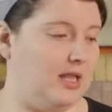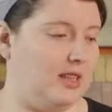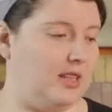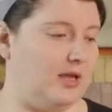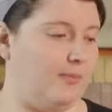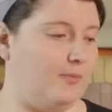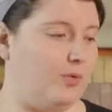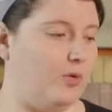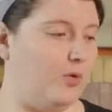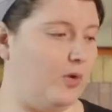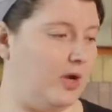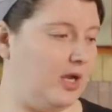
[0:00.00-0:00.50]
the
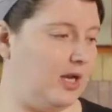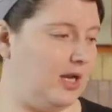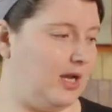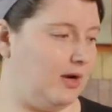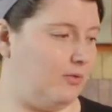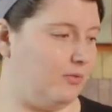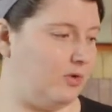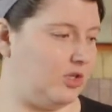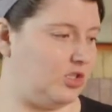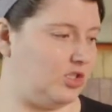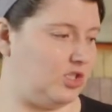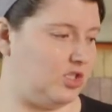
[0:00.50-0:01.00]
point at
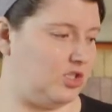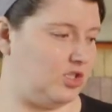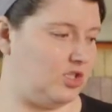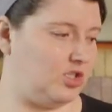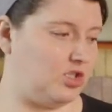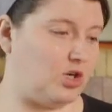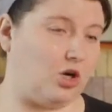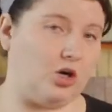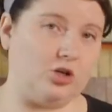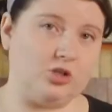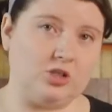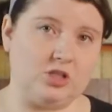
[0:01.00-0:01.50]
which it
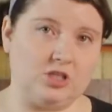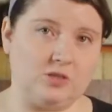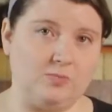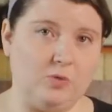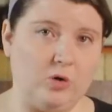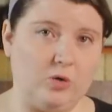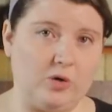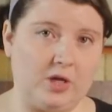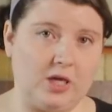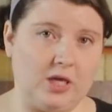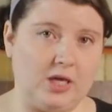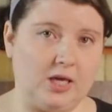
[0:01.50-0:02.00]
starts
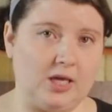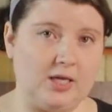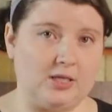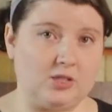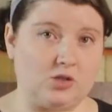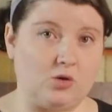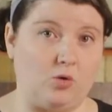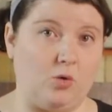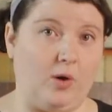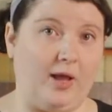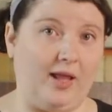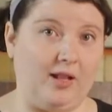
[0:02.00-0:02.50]
smoking is
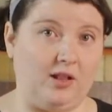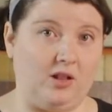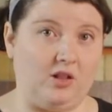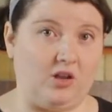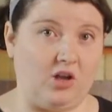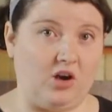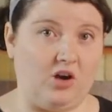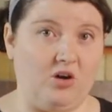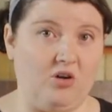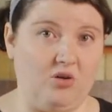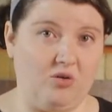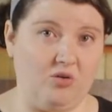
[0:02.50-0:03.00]
quite
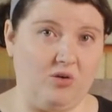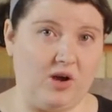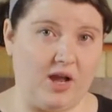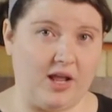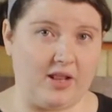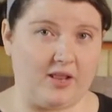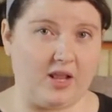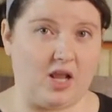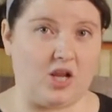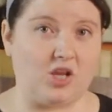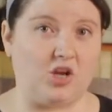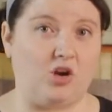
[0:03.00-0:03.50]
low,
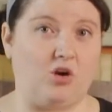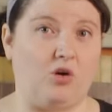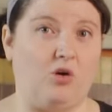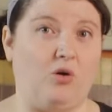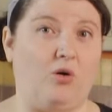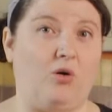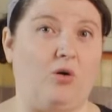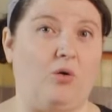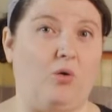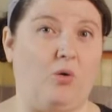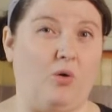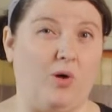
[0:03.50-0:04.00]
and then your
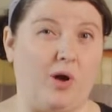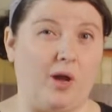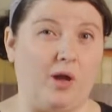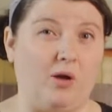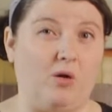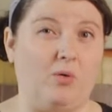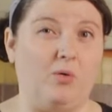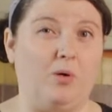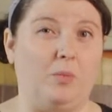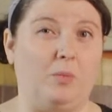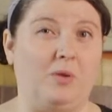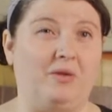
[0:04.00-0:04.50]

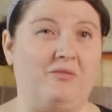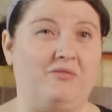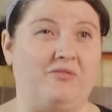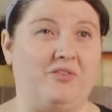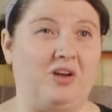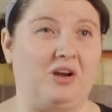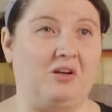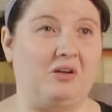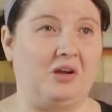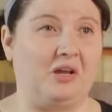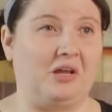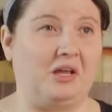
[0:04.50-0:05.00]
oil will be
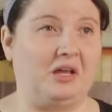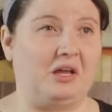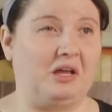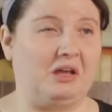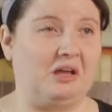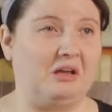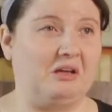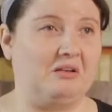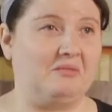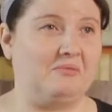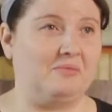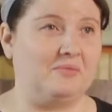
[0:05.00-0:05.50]
very
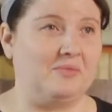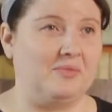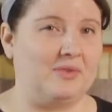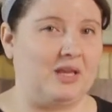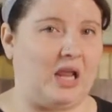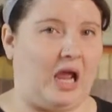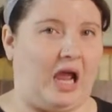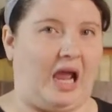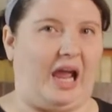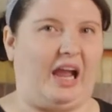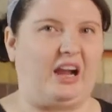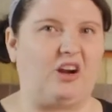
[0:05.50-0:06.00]

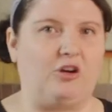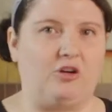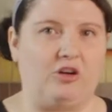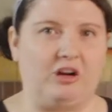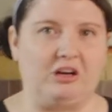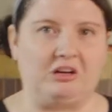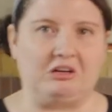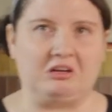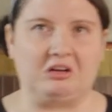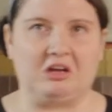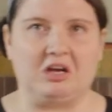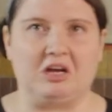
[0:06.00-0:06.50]

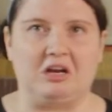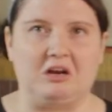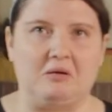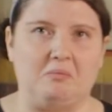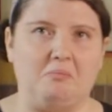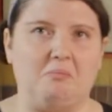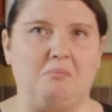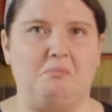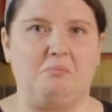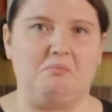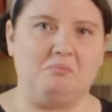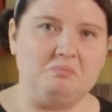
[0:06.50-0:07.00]
acrid, kind
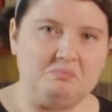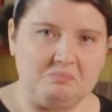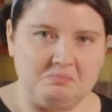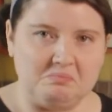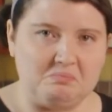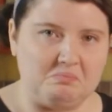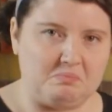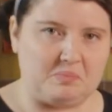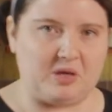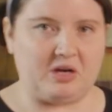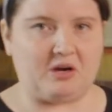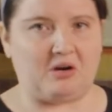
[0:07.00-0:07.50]
of
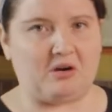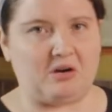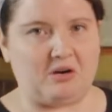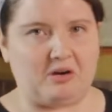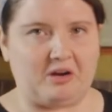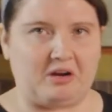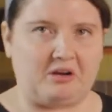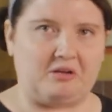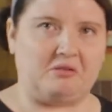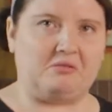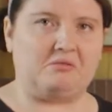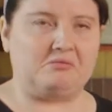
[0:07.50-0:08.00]
bitter
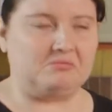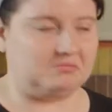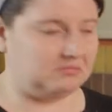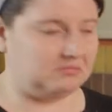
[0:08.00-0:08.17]
and